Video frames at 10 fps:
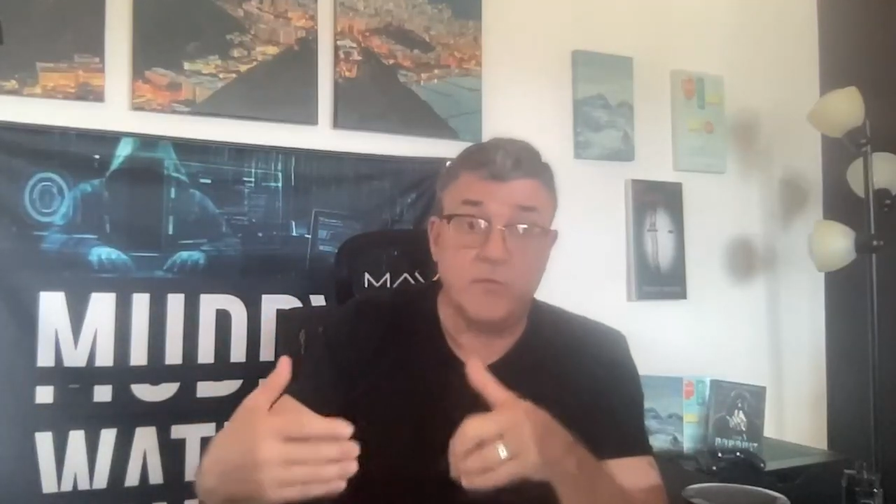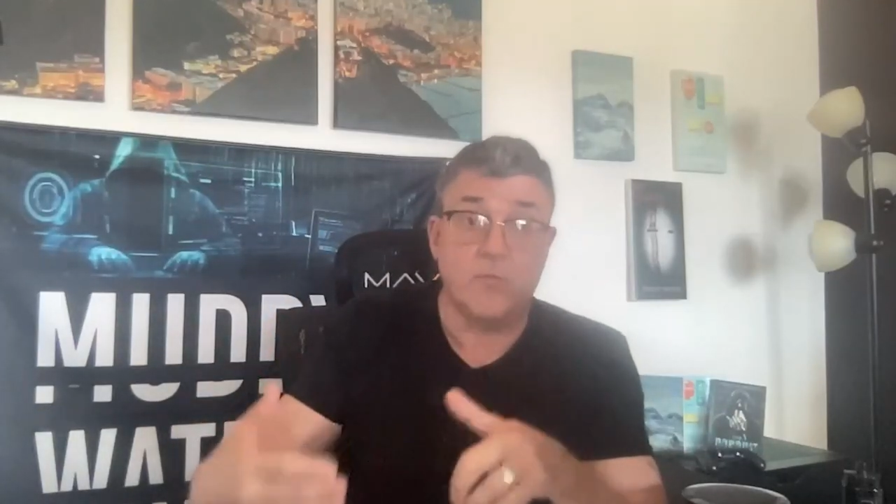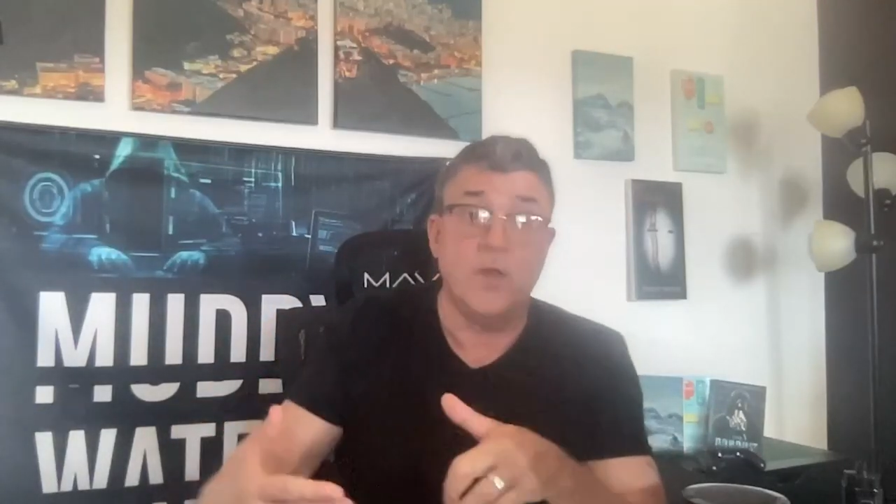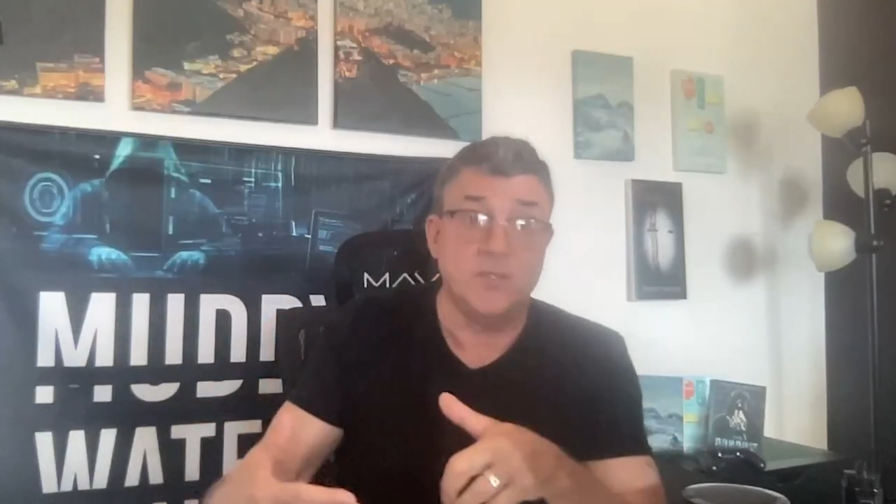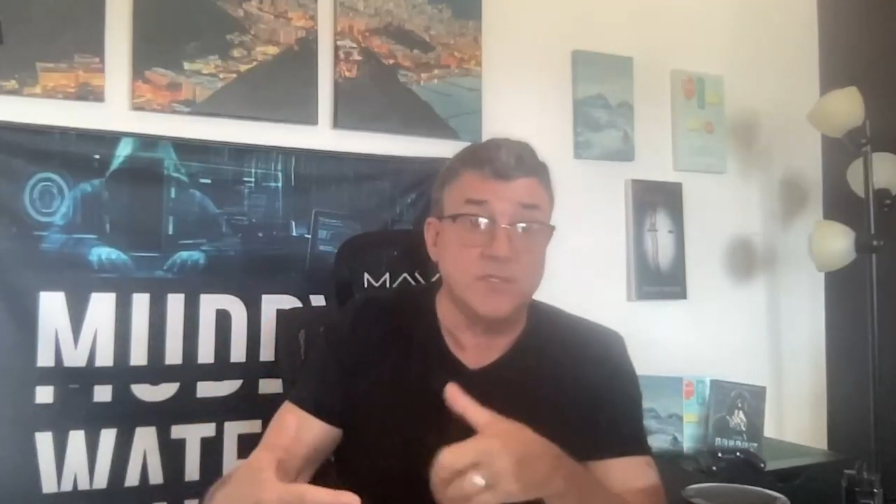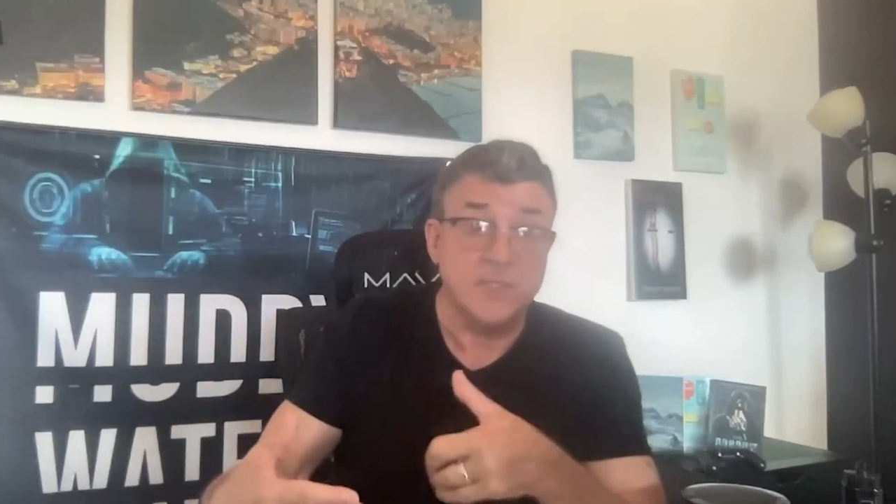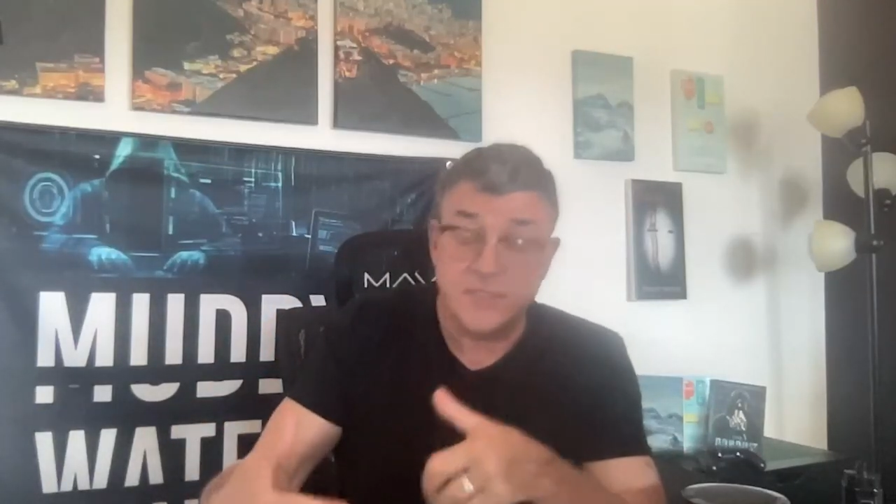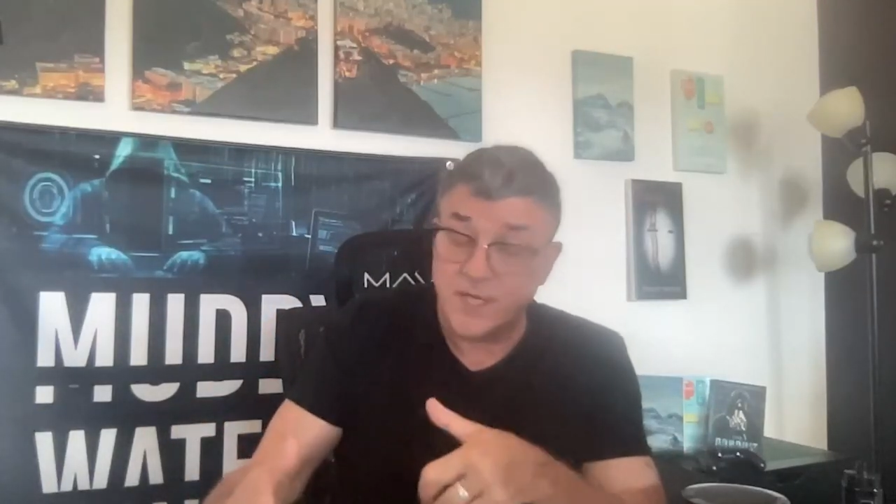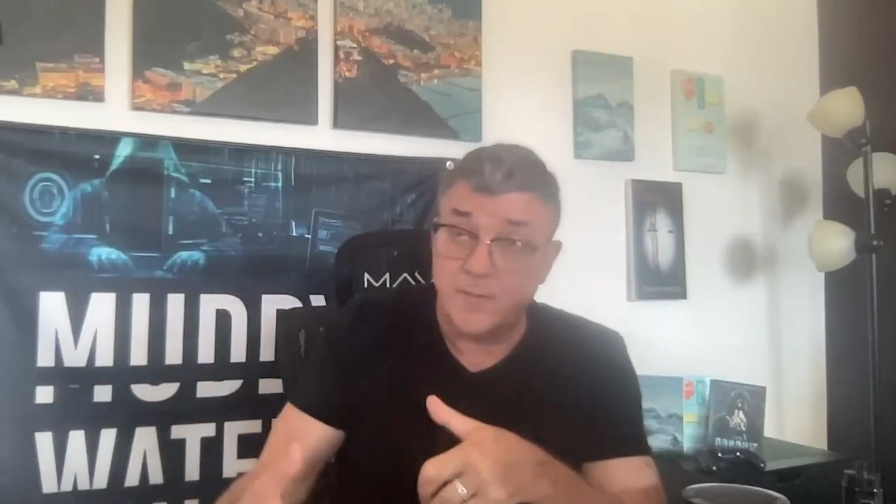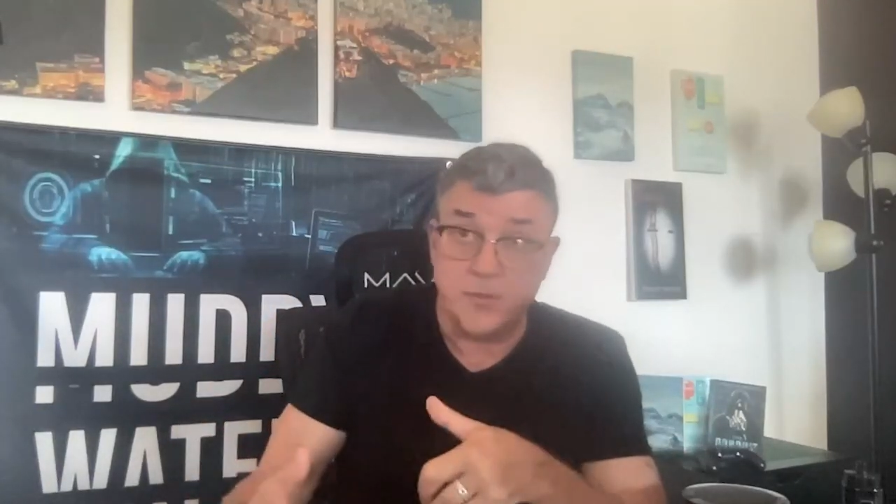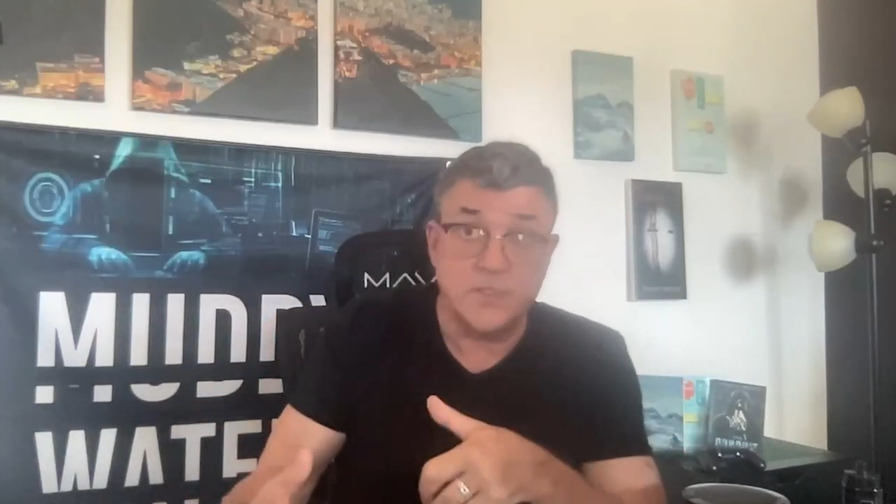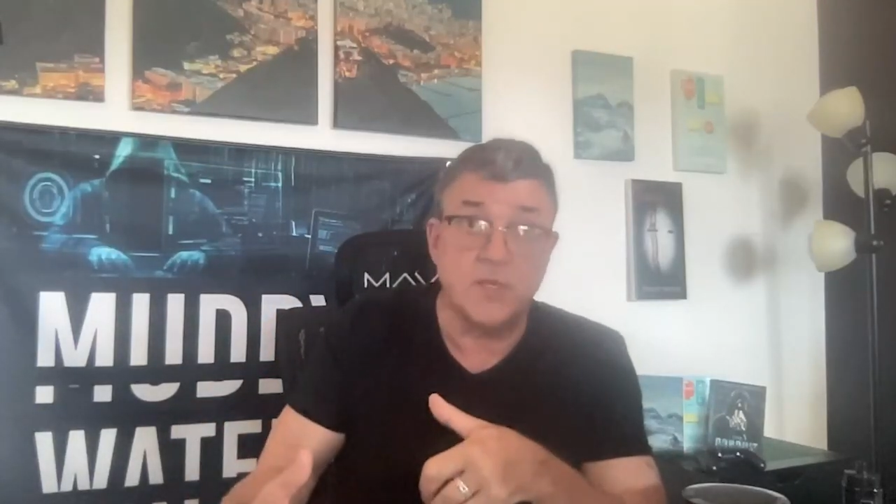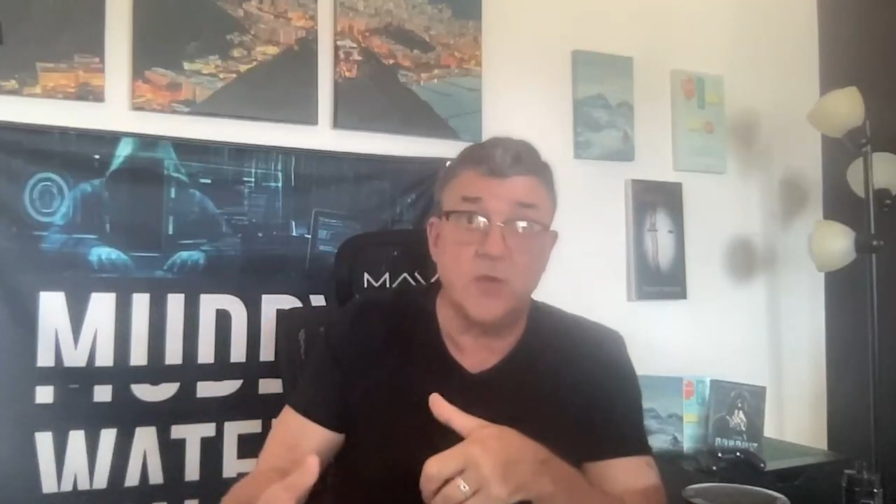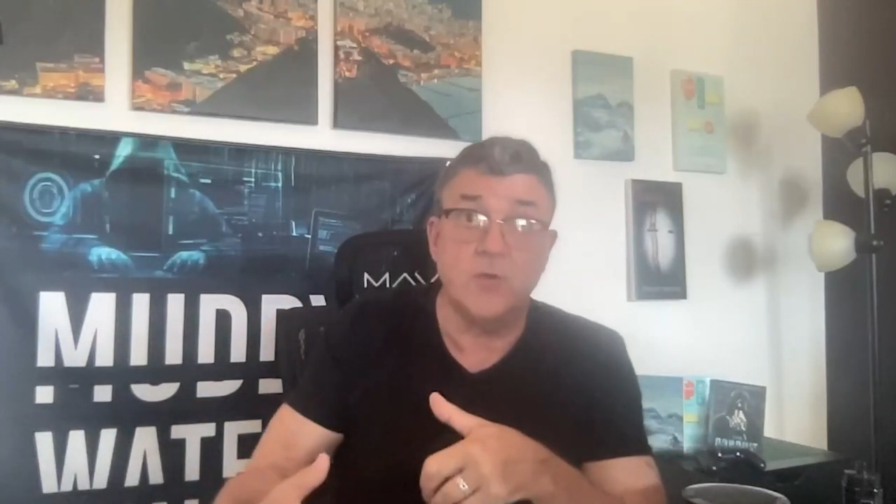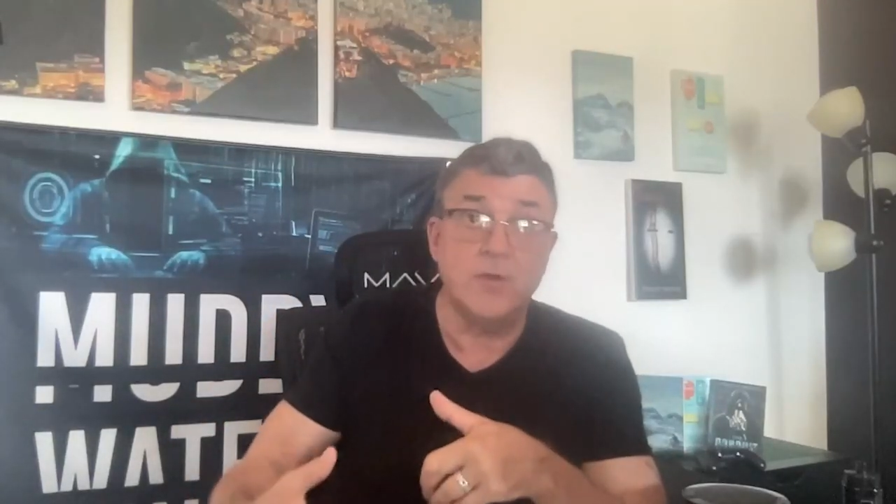the threats, the
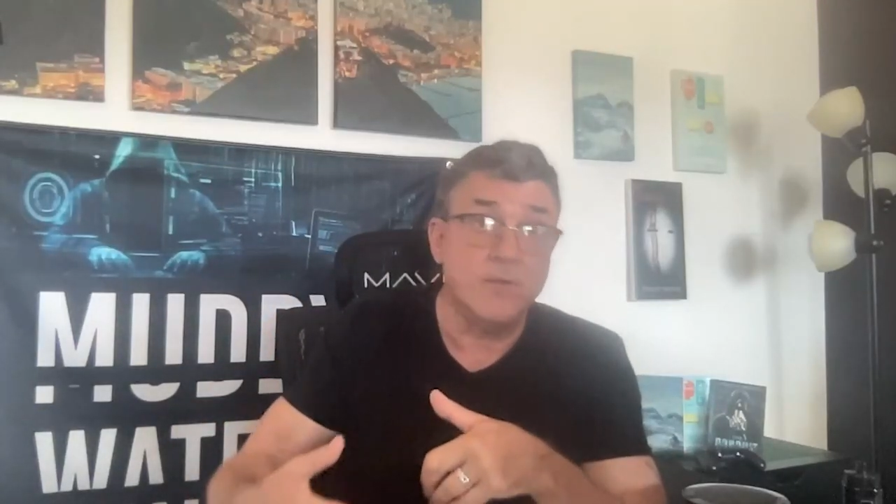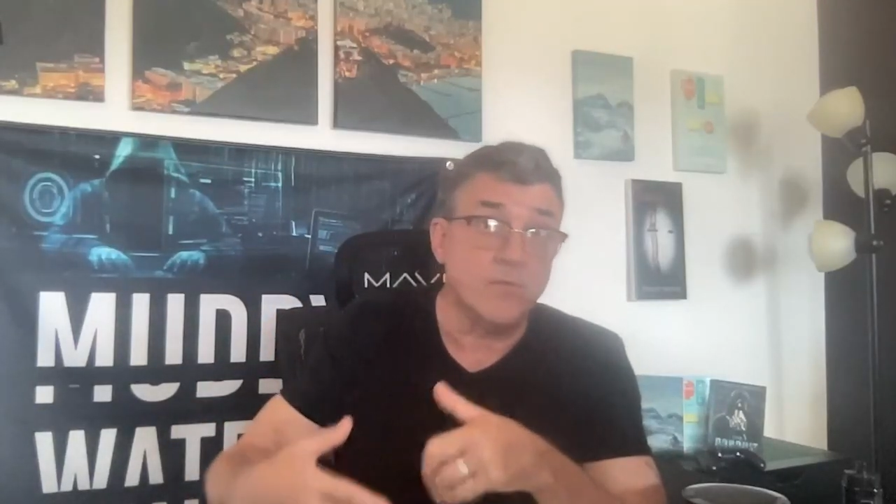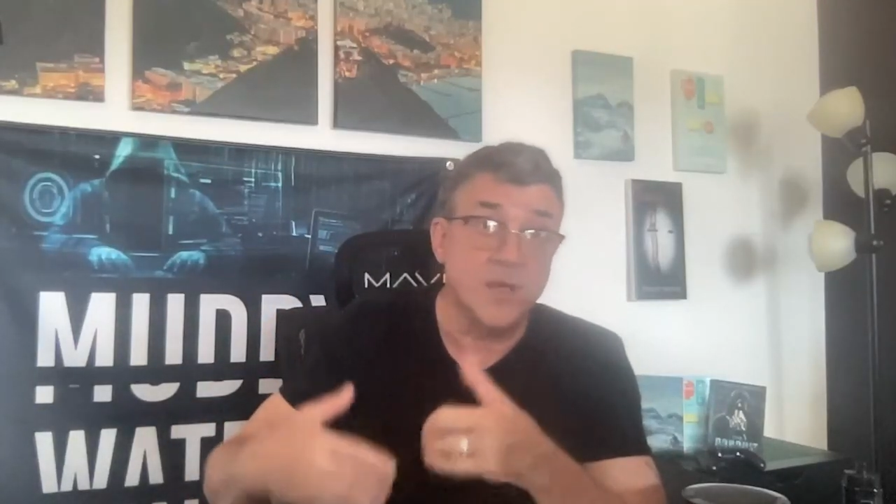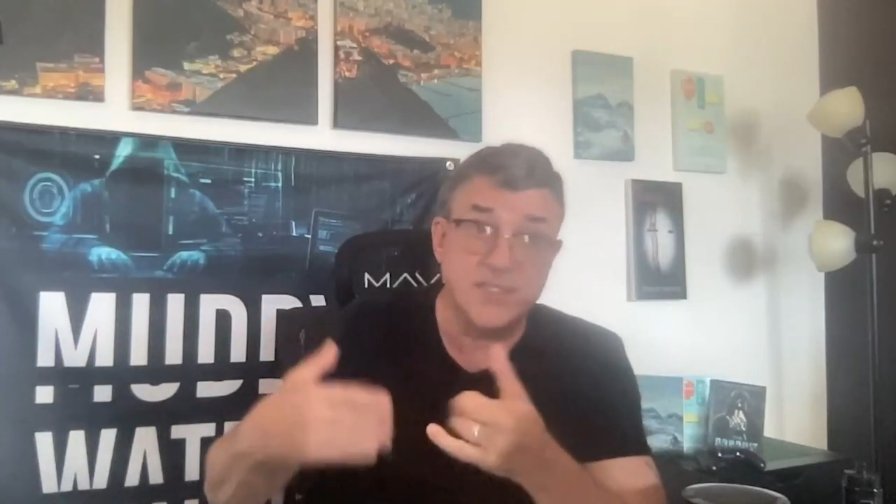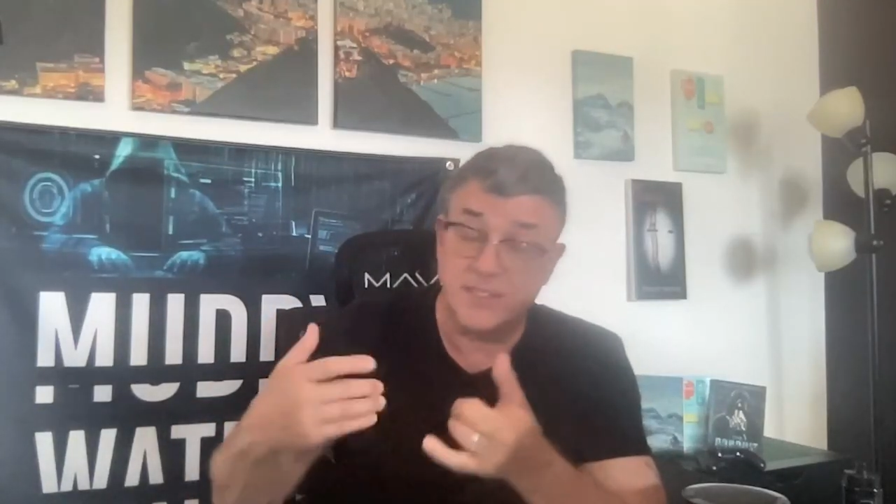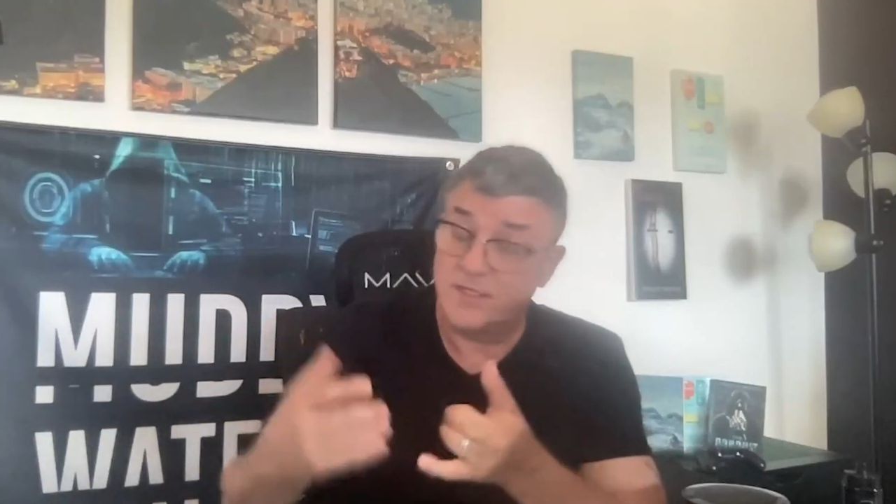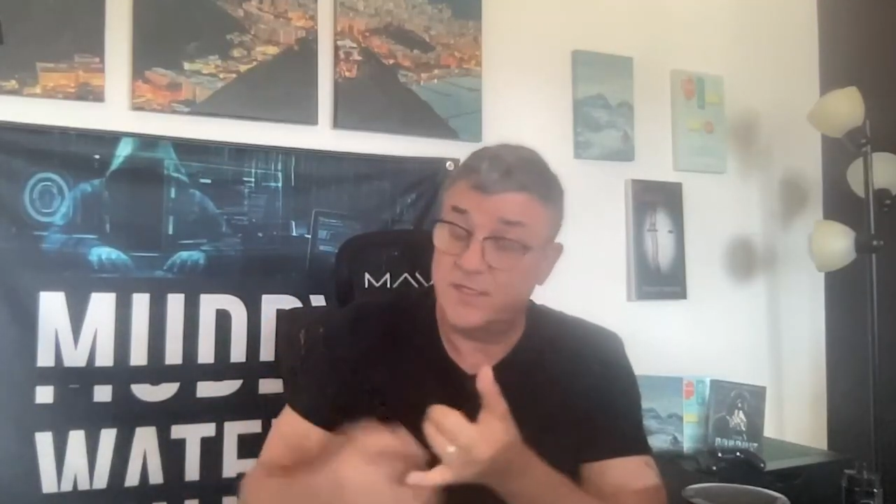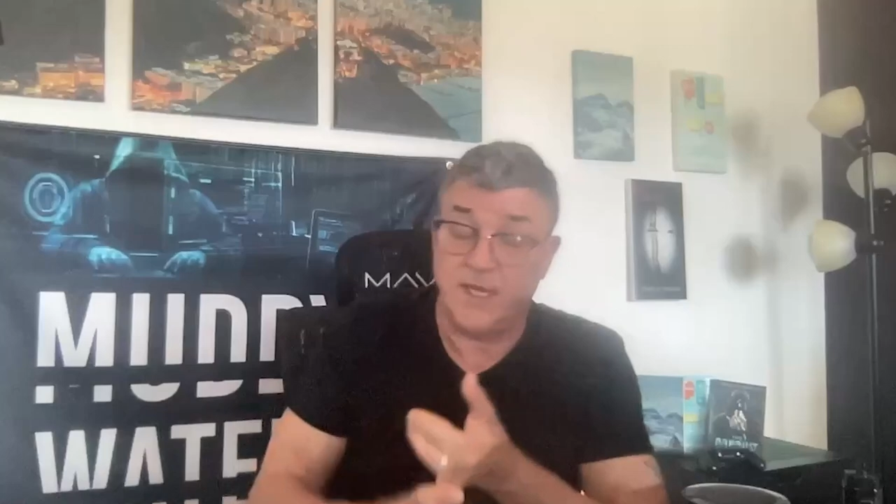cybersecurity threats,